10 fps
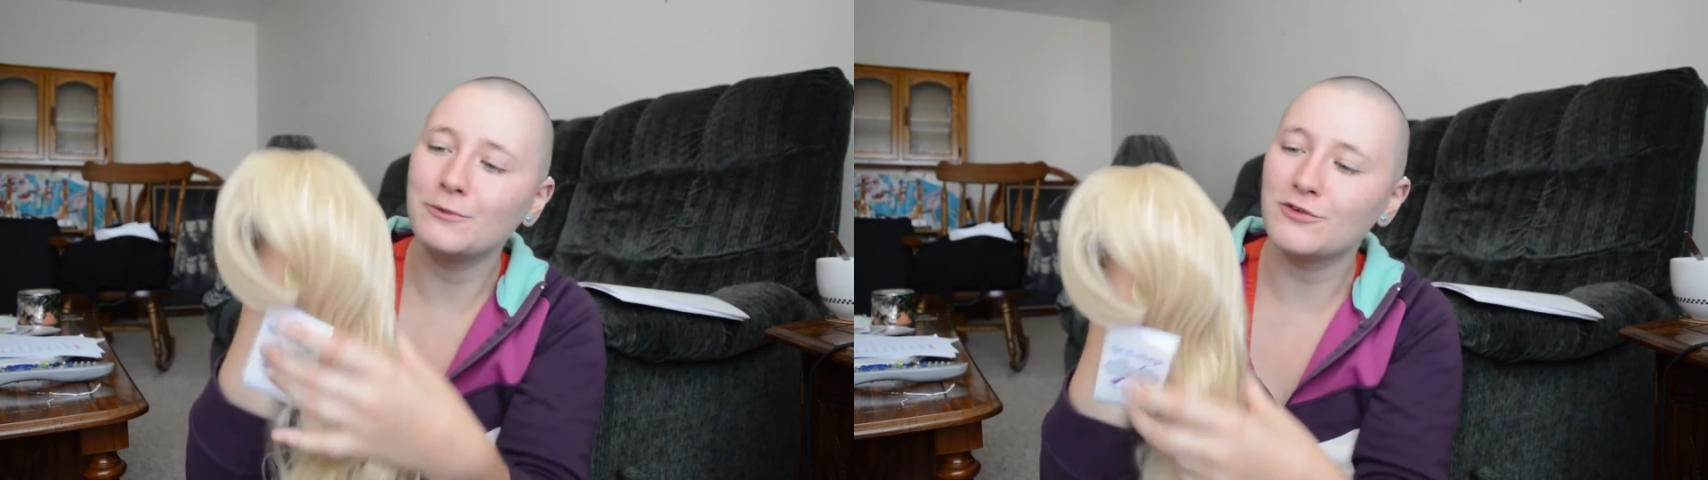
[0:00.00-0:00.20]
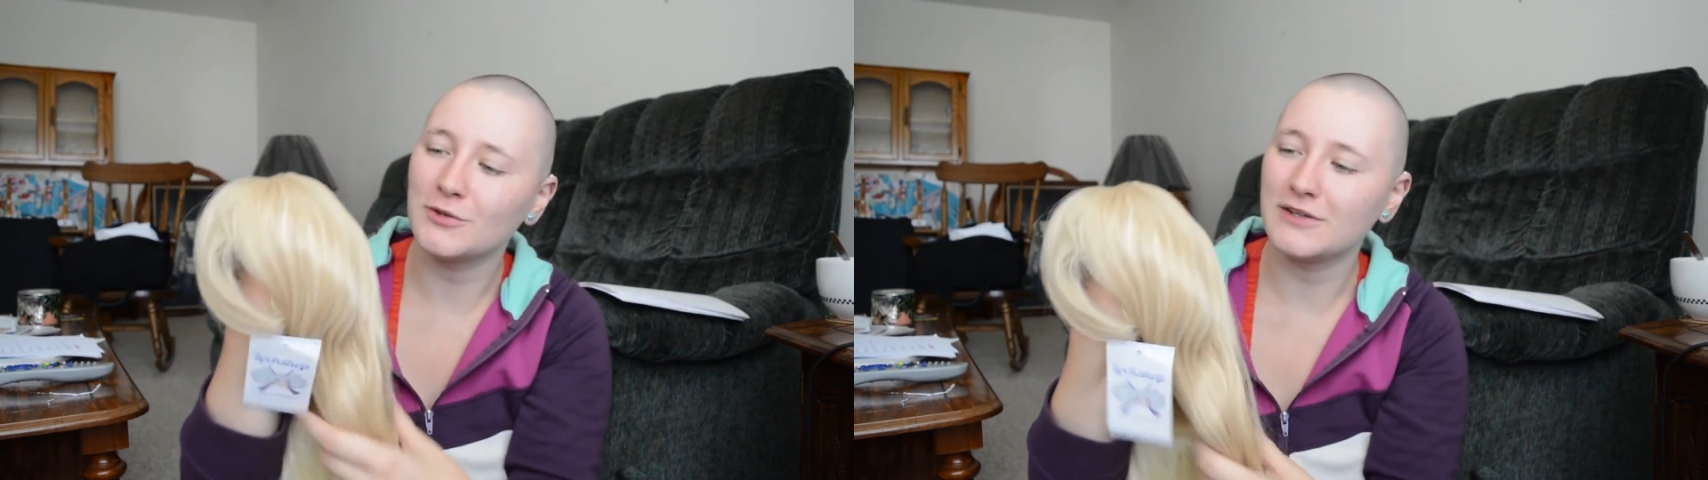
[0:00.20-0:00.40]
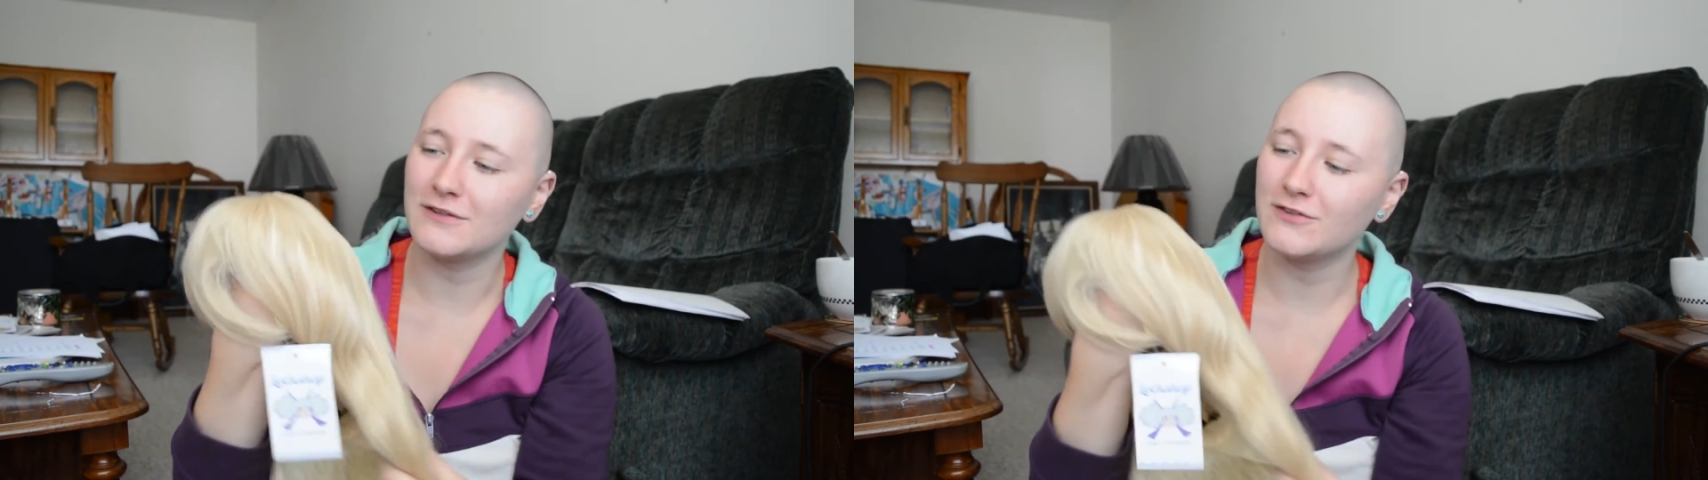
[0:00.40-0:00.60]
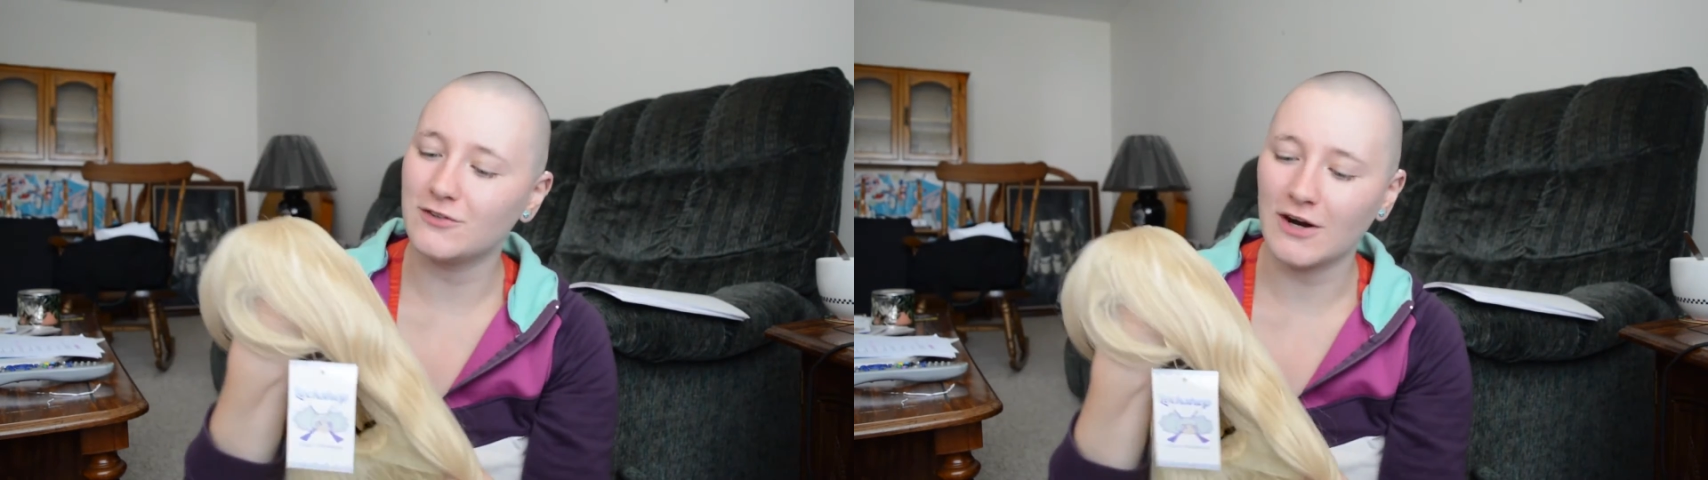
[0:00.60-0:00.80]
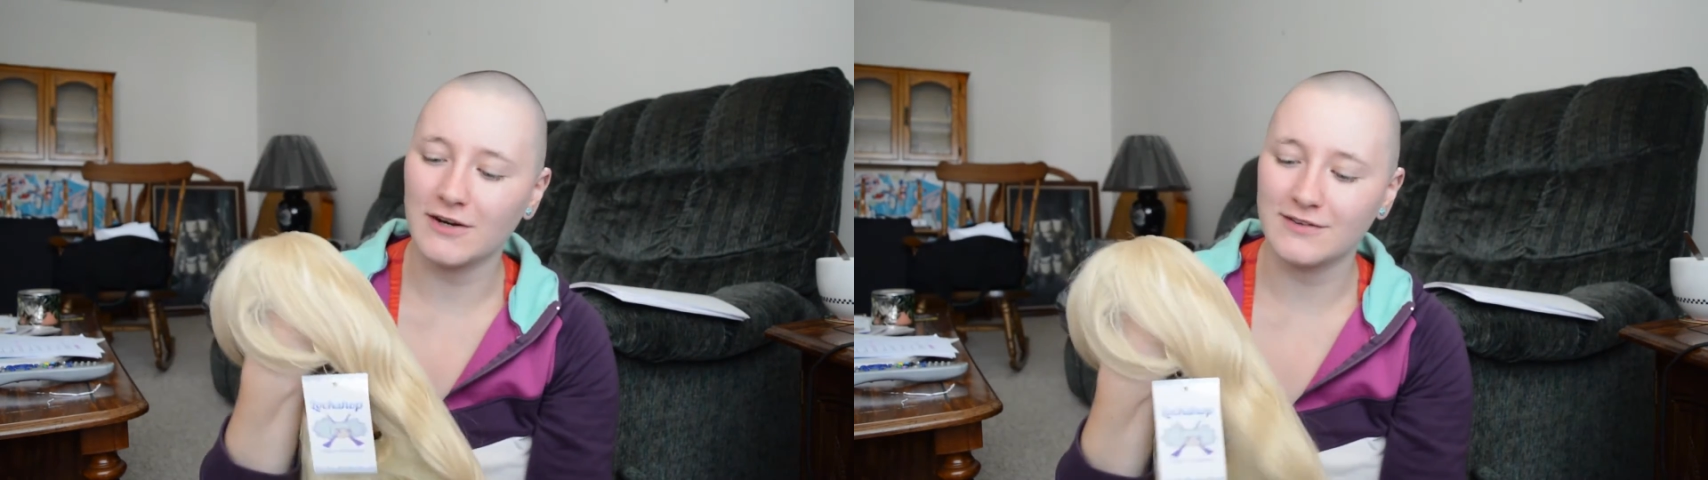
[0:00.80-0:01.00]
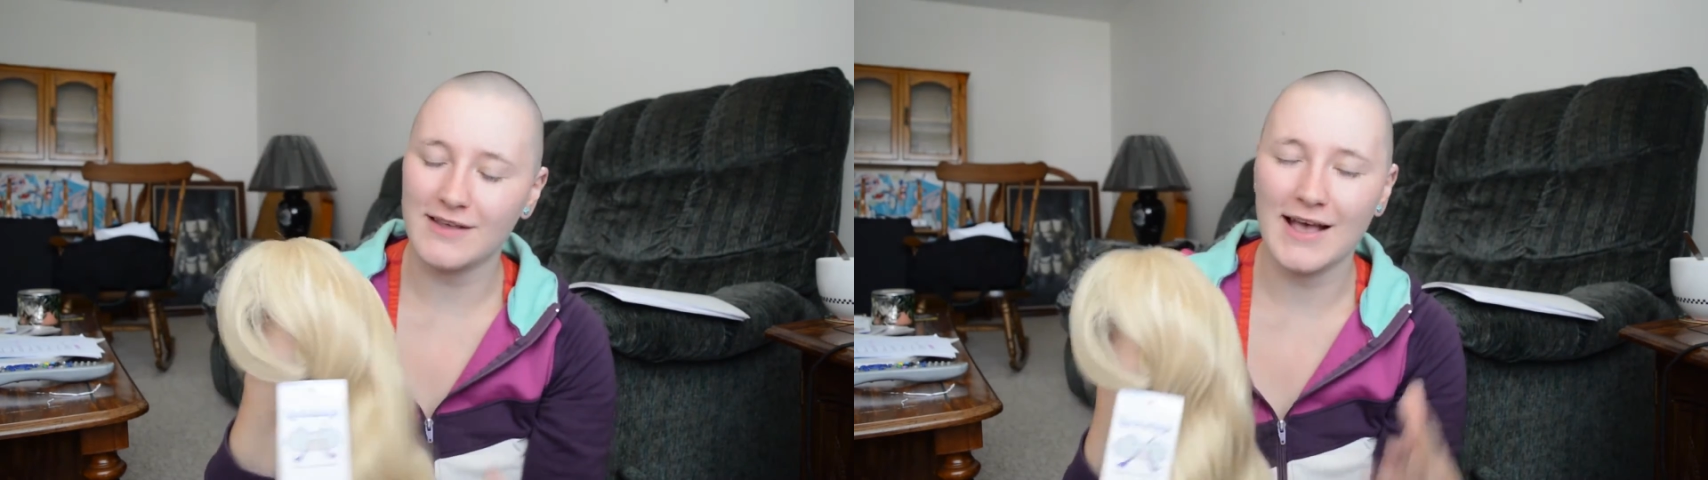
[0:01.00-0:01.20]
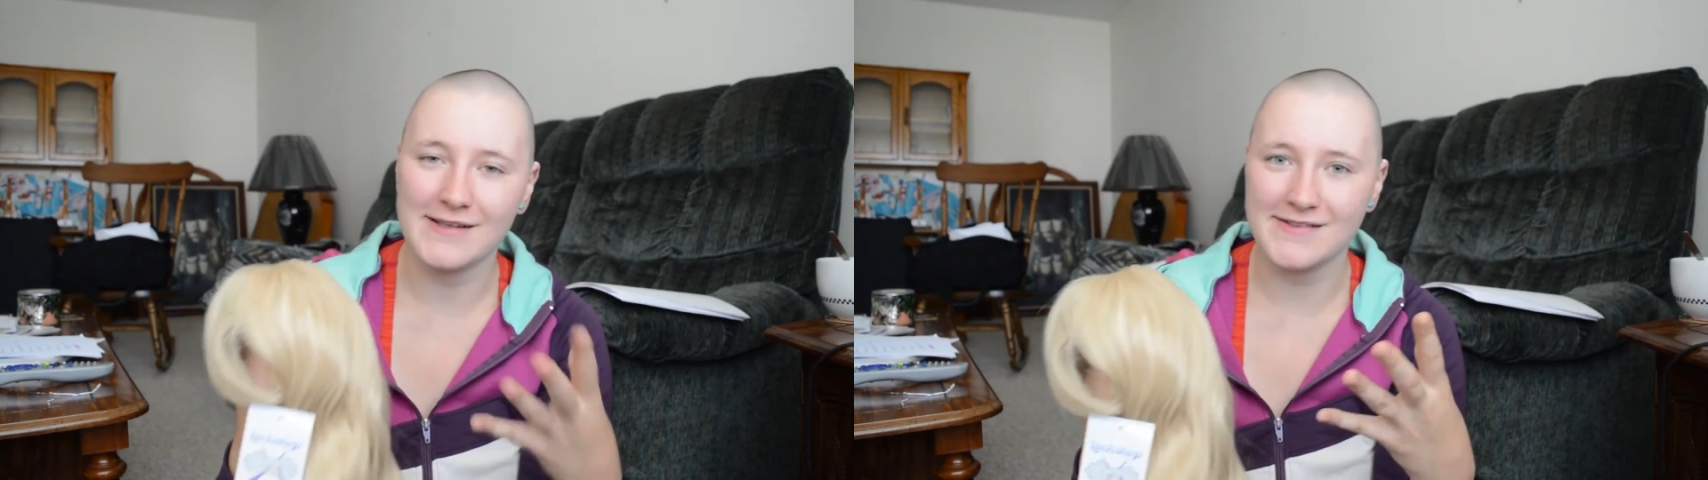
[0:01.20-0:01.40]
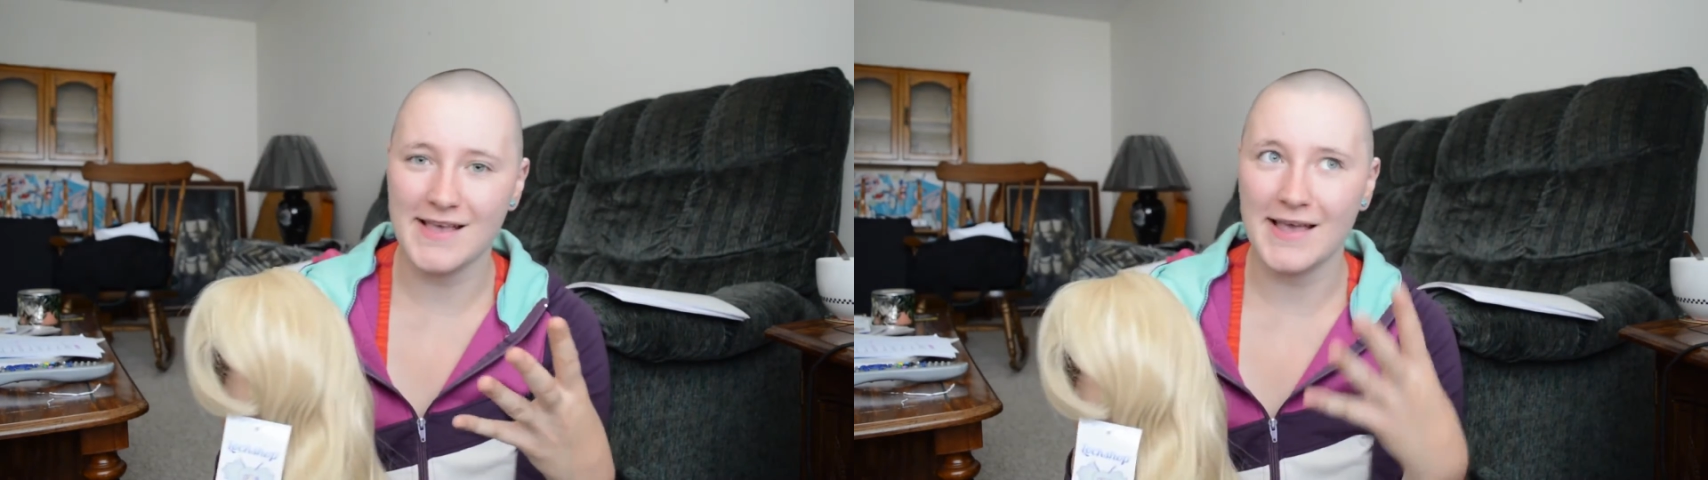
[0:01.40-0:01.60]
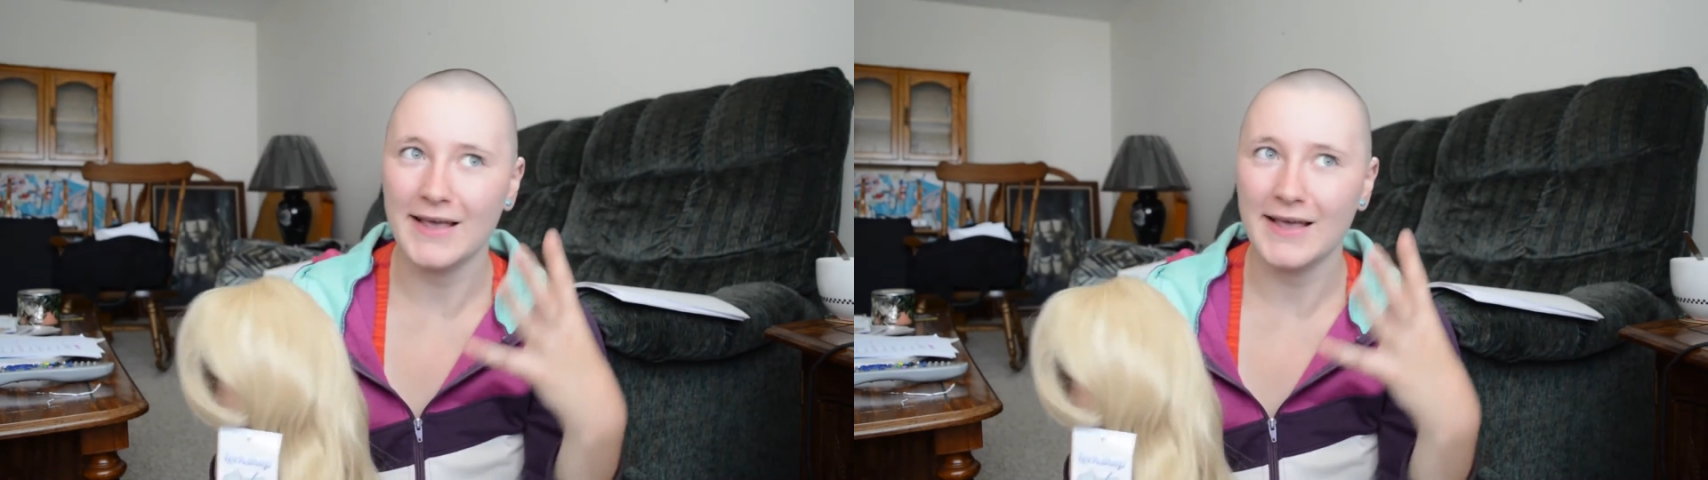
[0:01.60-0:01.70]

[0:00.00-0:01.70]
sort of starts as